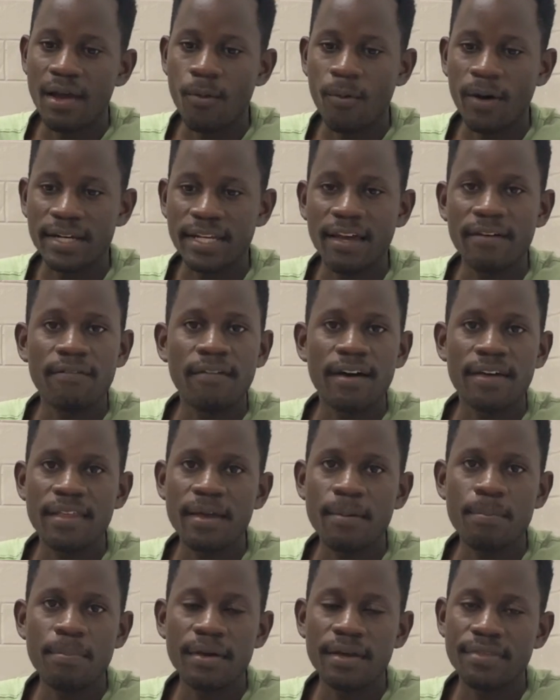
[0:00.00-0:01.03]
Whatever they
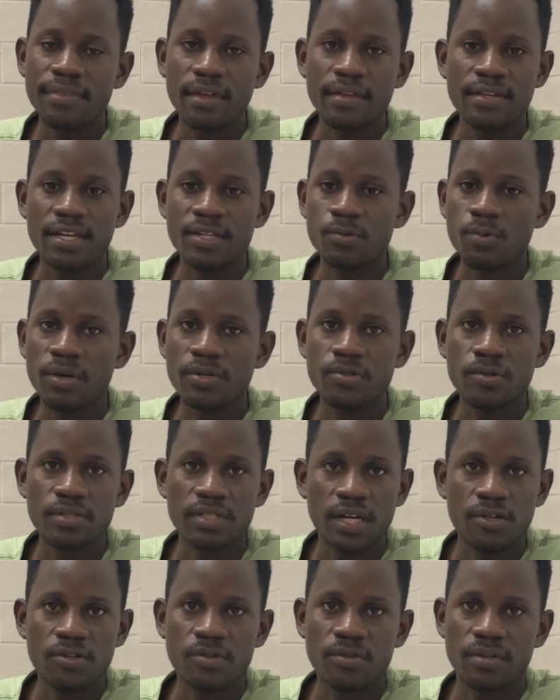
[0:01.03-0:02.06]
pick, they just want to
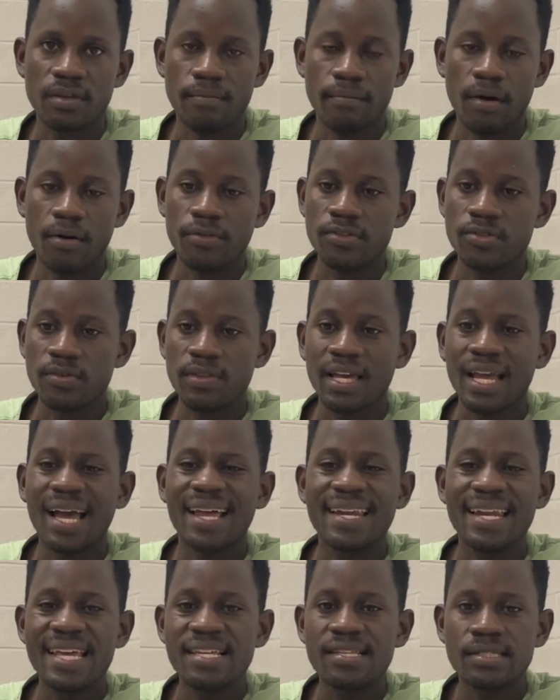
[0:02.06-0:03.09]
take to the mouth. So they
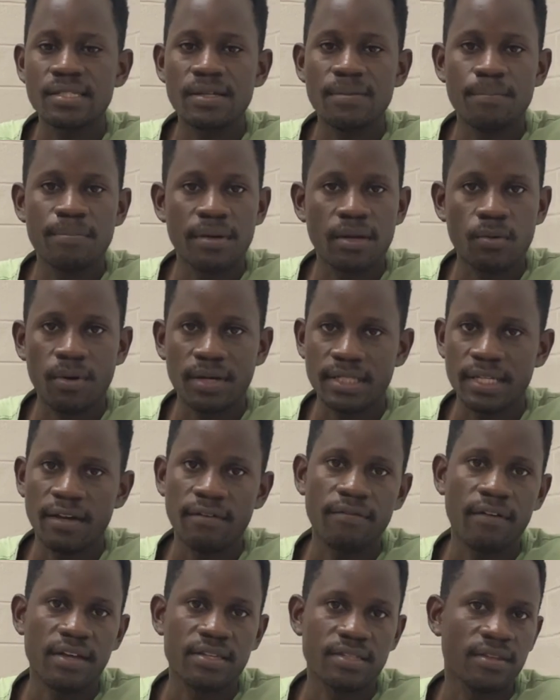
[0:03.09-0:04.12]
can easily pick
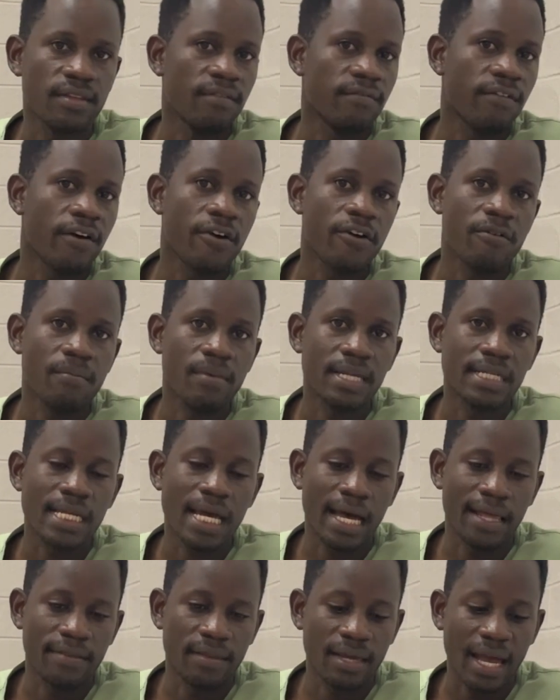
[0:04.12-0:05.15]
whatever is in the environment,
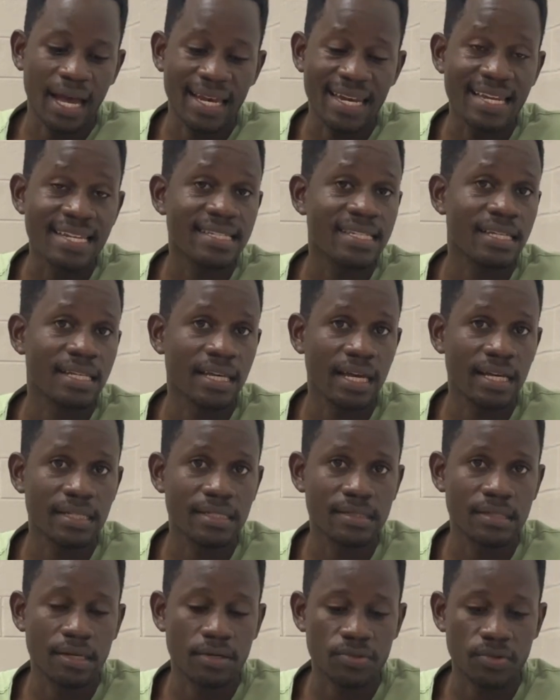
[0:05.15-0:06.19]
and they can easily get sick.